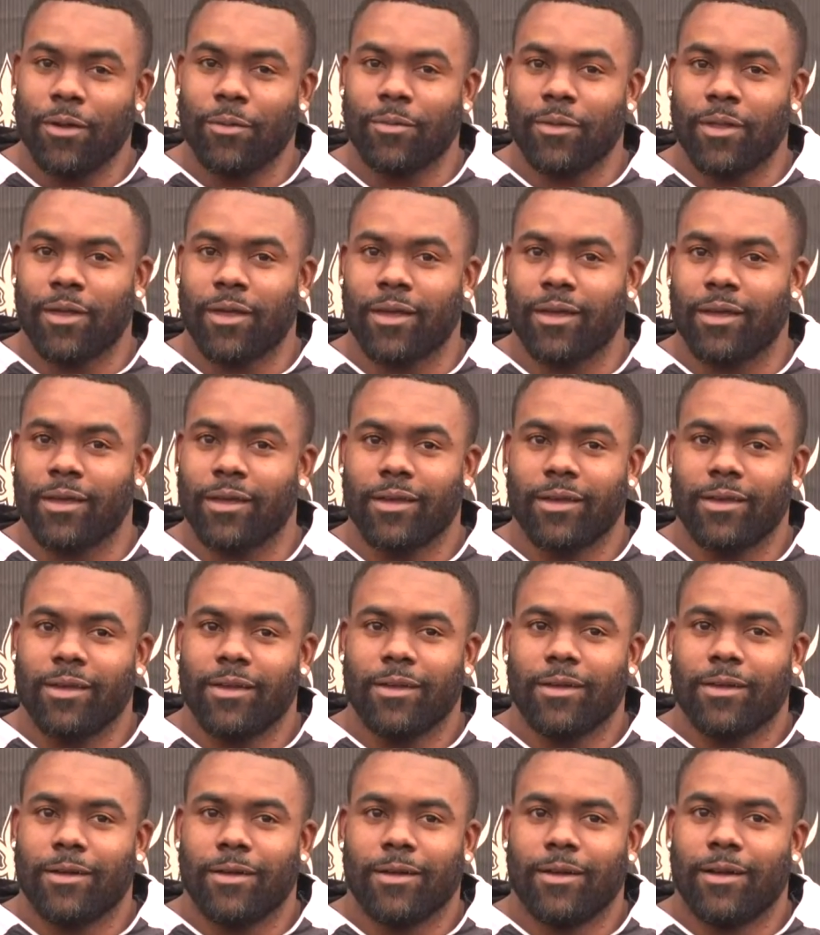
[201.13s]
I'm like,
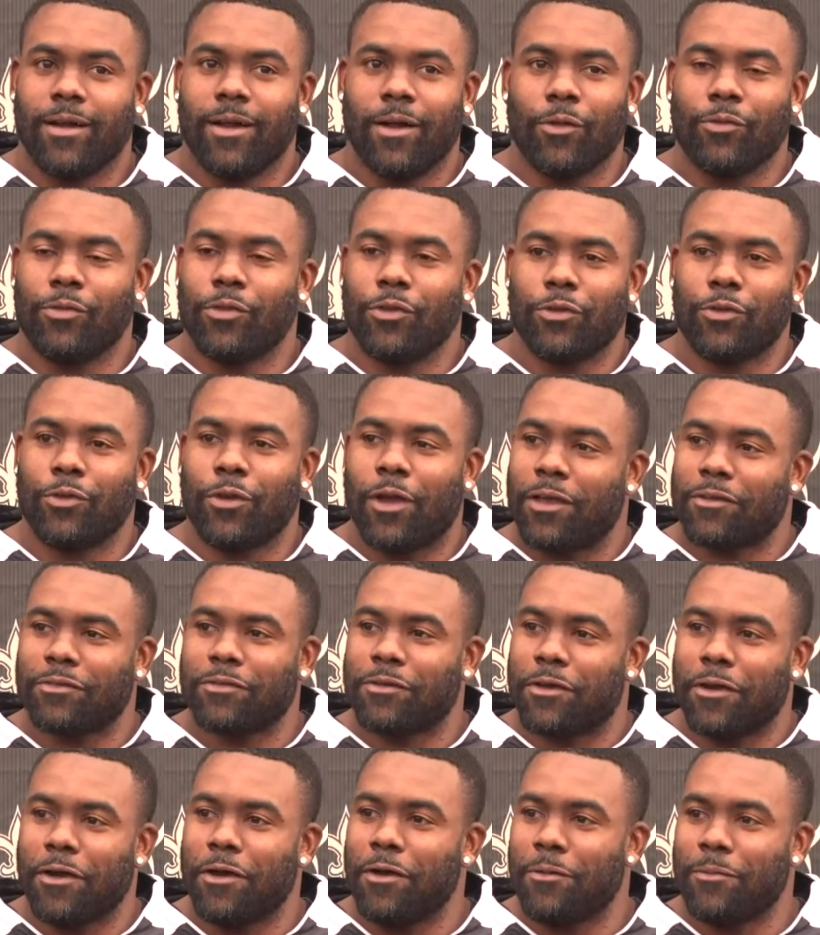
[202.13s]
I don't think you guys
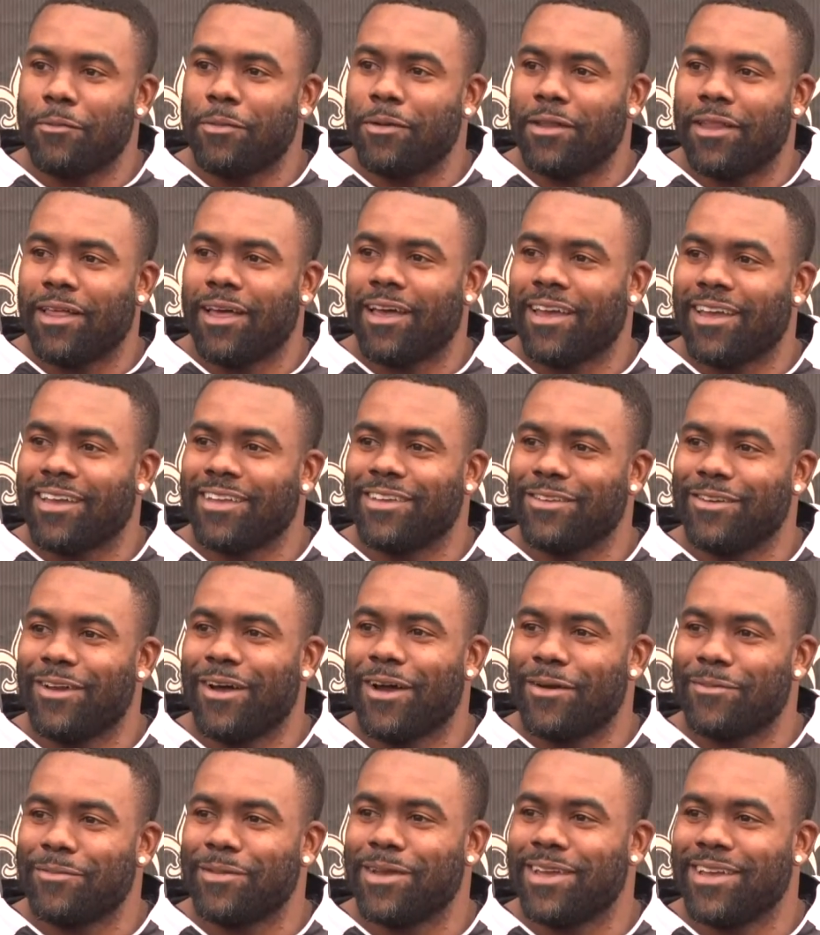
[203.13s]
would come, but like, you
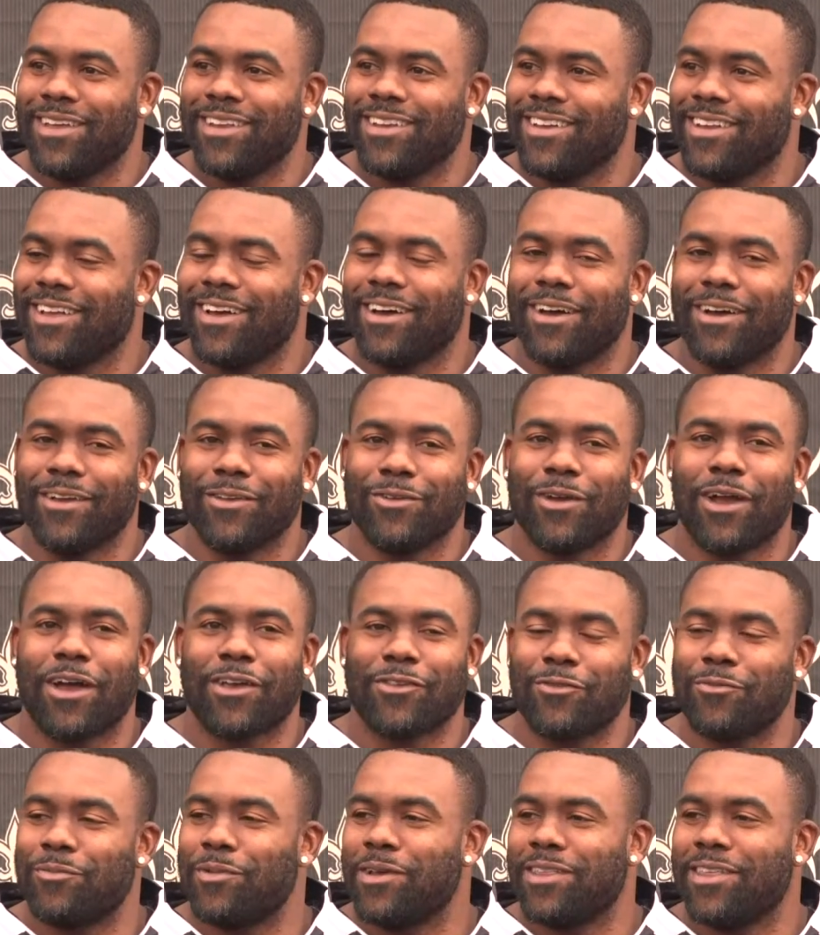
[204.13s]
know what I mean? Uh, you
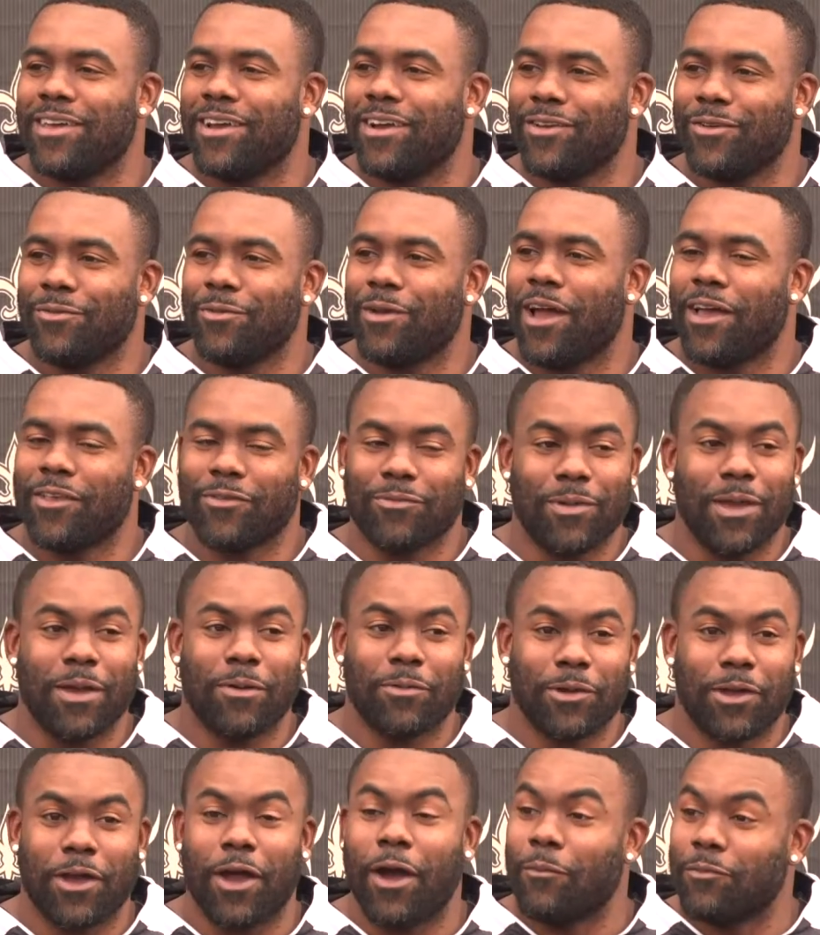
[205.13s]
guys will be there. You guys will be
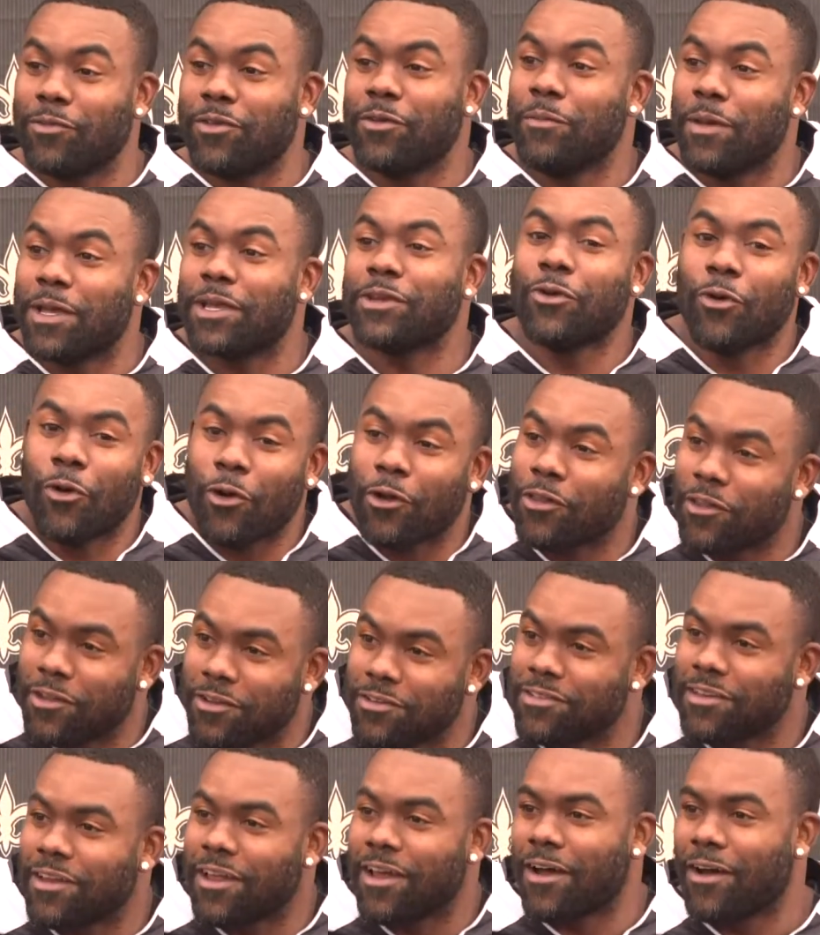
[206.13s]
able to come to
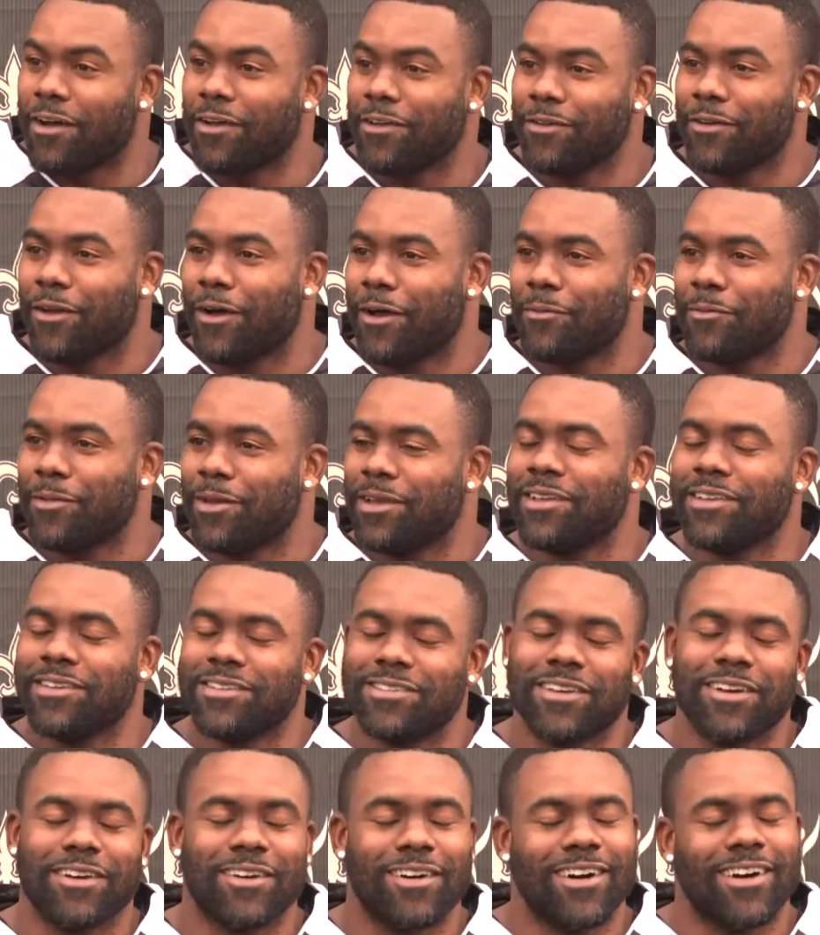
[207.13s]
McNorland's now. You know what I mean?
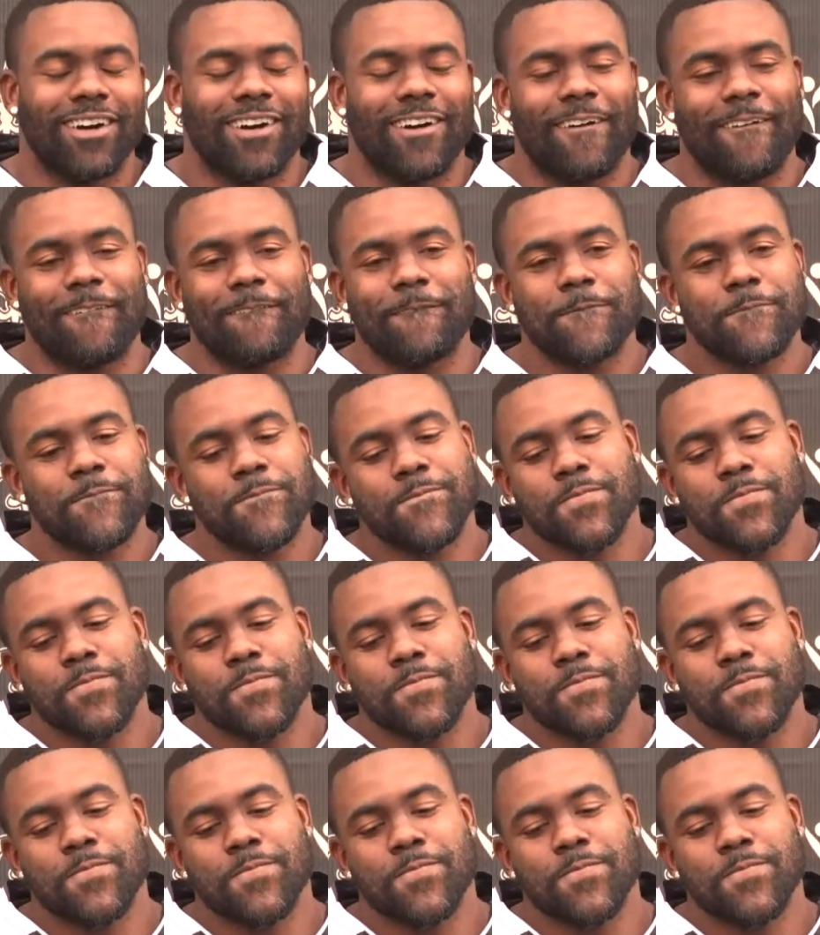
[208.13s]
So